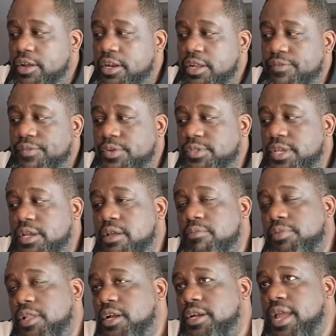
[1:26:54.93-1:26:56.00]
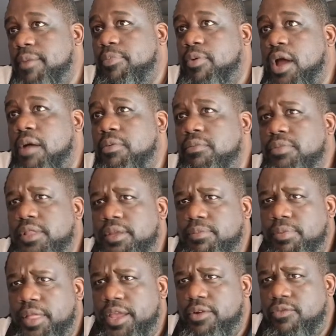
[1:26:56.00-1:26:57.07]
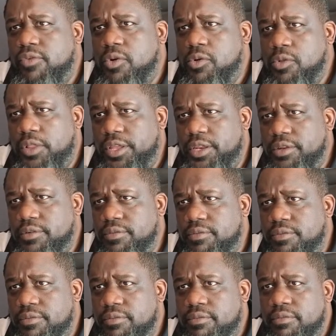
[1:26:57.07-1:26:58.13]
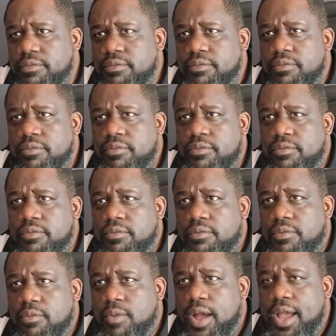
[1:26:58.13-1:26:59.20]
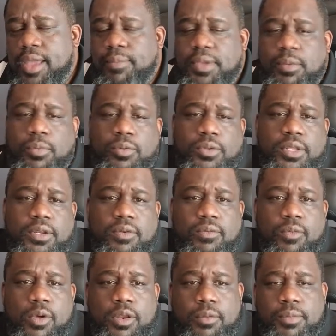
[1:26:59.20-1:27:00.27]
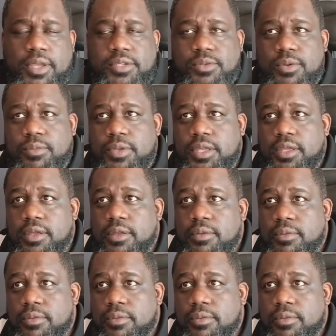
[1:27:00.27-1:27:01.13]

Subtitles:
InfoSec Unplugged, that probably played a role in why people didn't want to mess with me